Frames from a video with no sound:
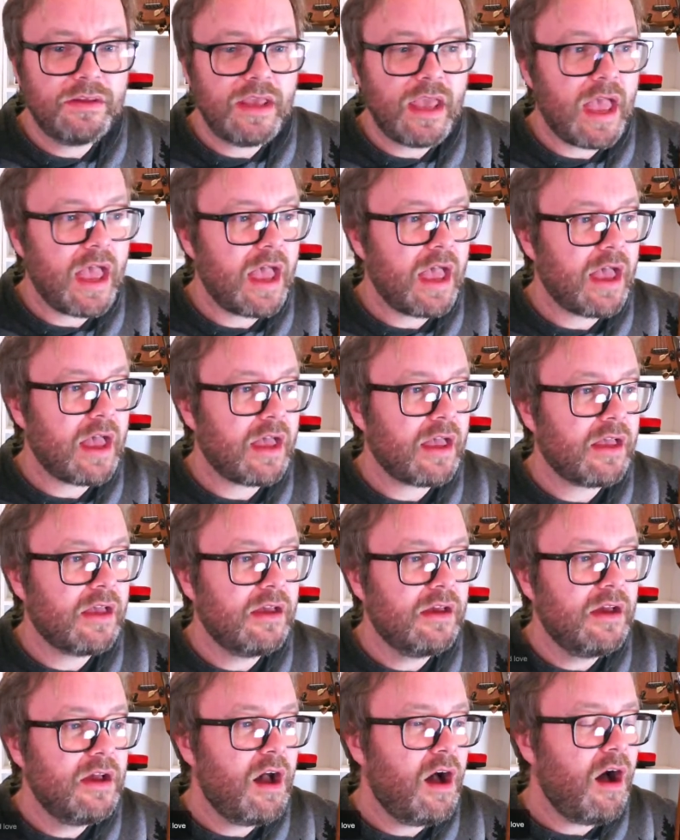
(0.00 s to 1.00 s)
Yeah.
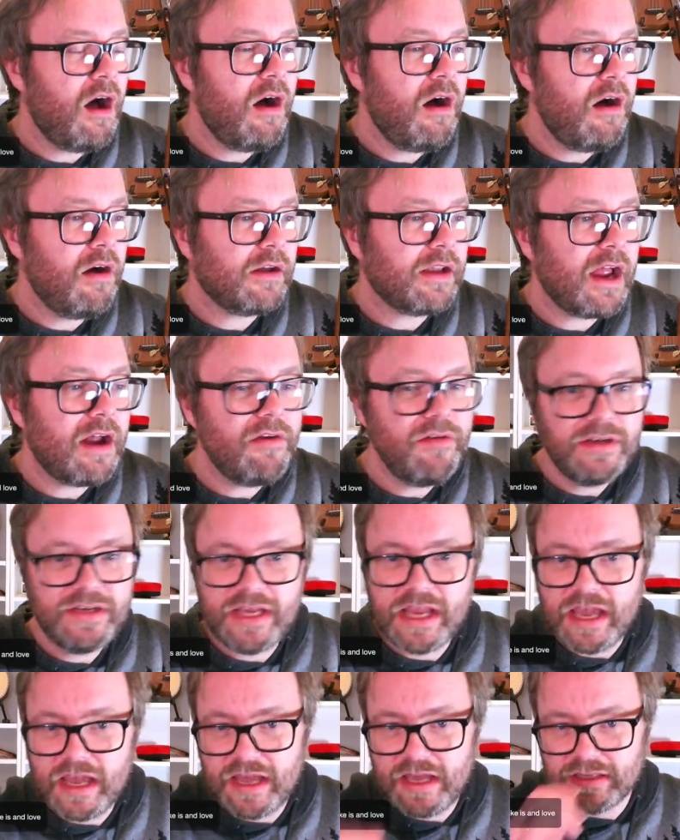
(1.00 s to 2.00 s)
Oh, Karen,
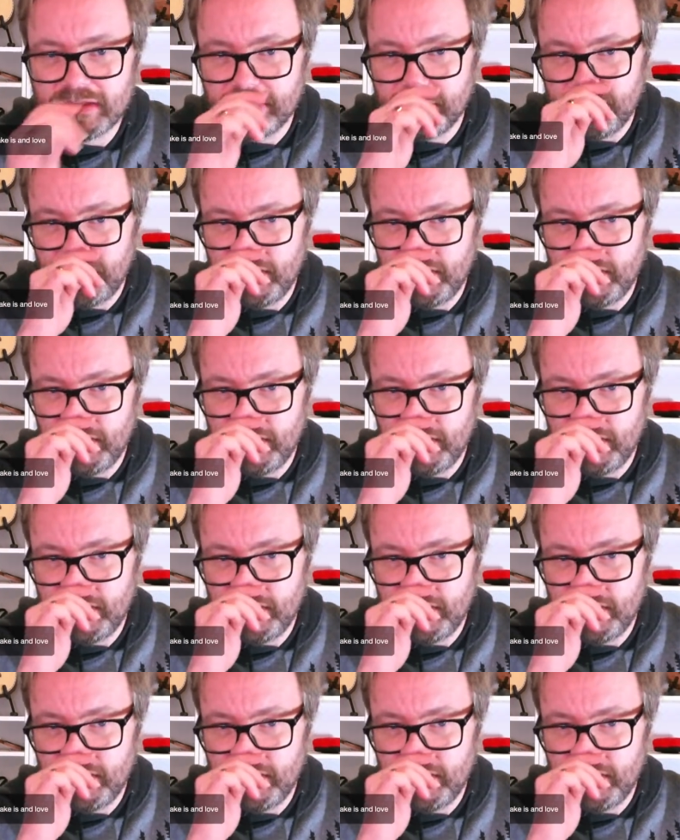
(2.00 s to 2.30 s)
yes.